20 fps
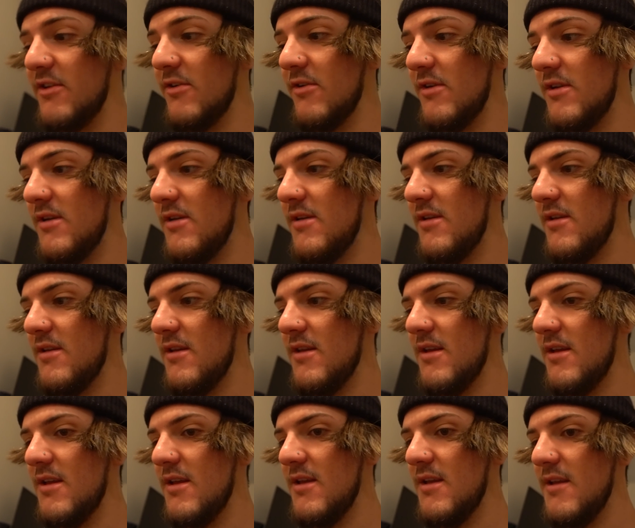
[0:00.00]
dude.
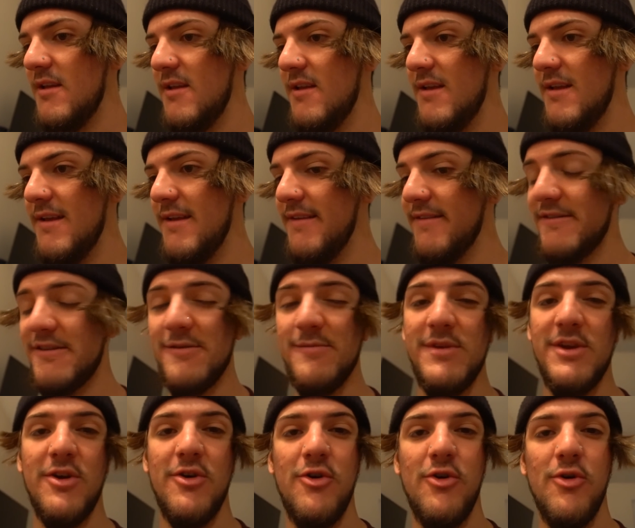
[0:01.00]
It's gonna
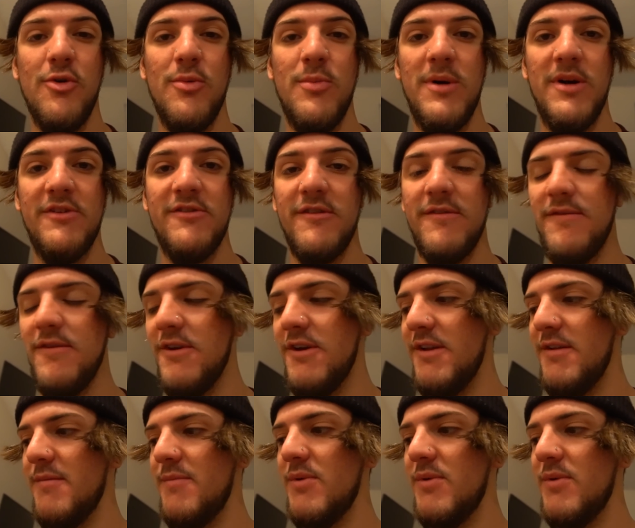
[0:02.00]
be a whole bunch of fun.